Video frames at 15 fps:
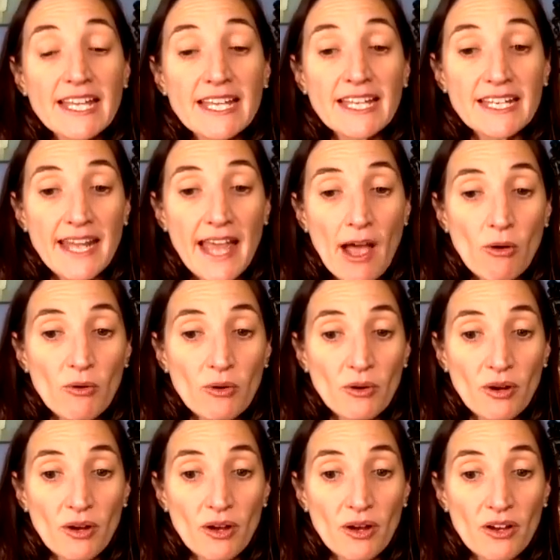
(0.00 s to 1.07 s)
Now,
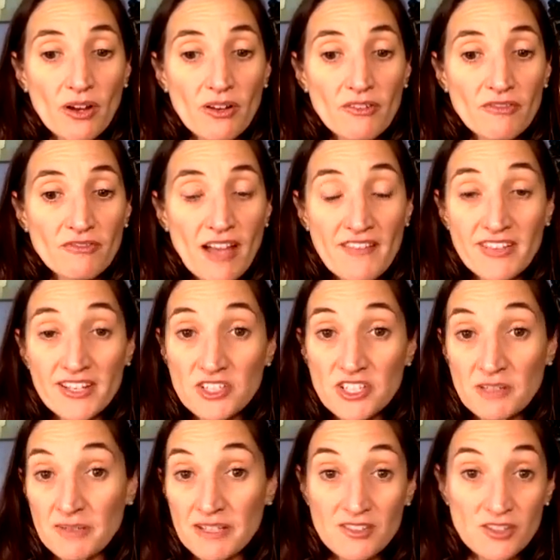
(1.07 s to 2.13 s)
five H T
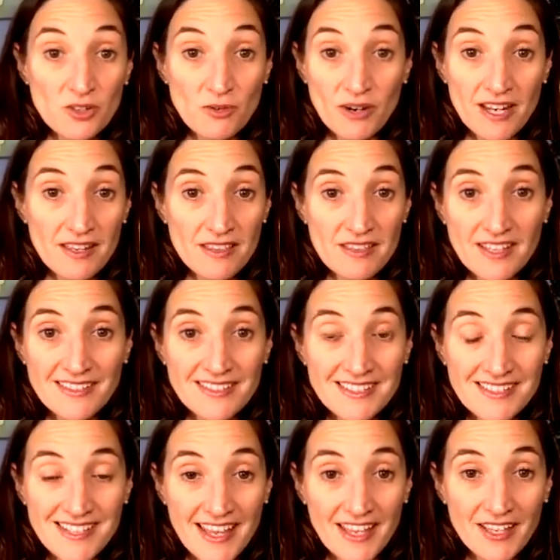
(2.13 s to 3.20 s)
P is a great thing to
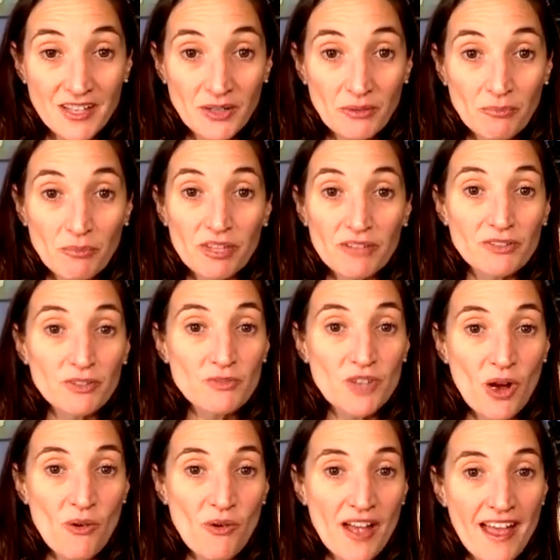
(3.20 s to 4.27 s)
take, but if you
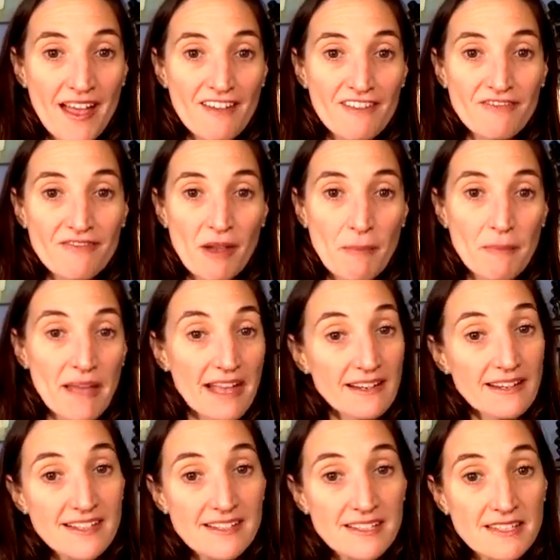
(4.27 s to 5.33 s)
don't have
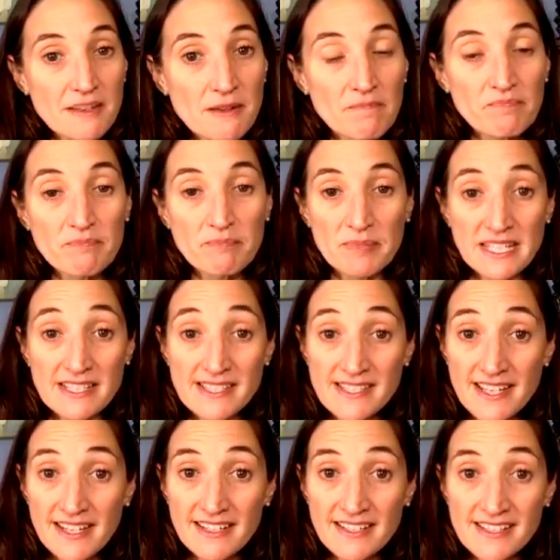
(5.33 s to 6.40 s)
magnesium, B
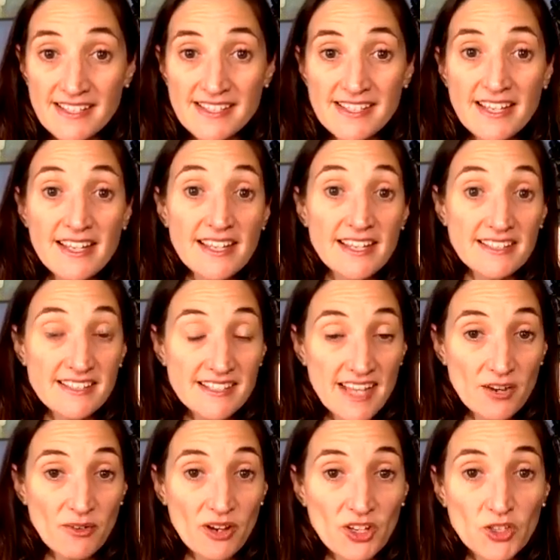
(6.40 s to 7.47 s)
six, et
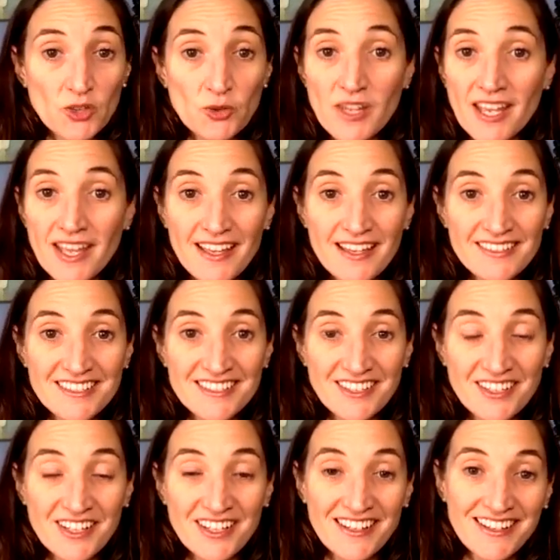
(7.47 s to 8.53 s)
cetera, you can't,
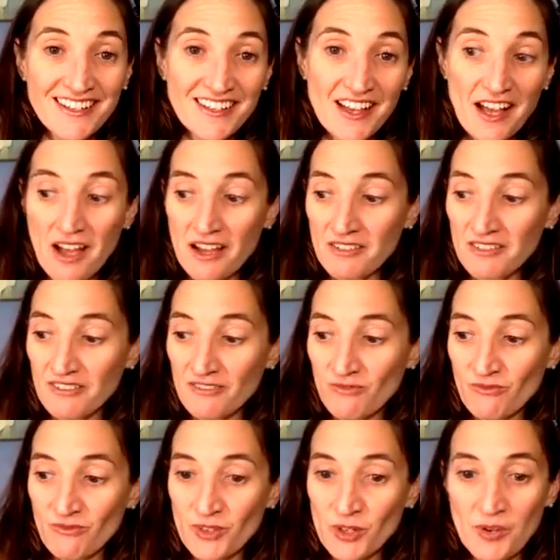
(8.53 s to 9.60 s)
uh,
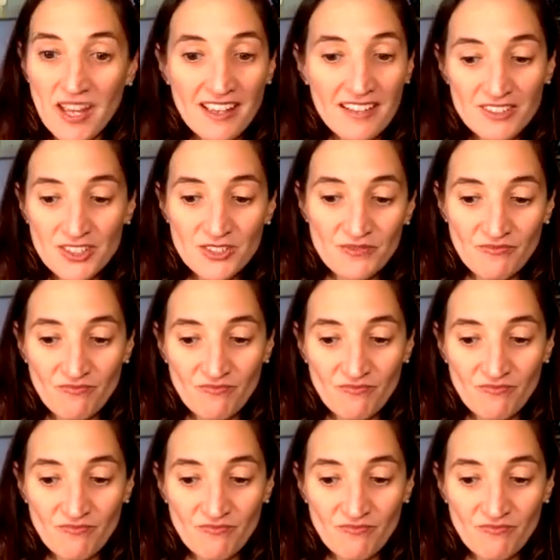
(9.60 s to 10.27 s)
you can't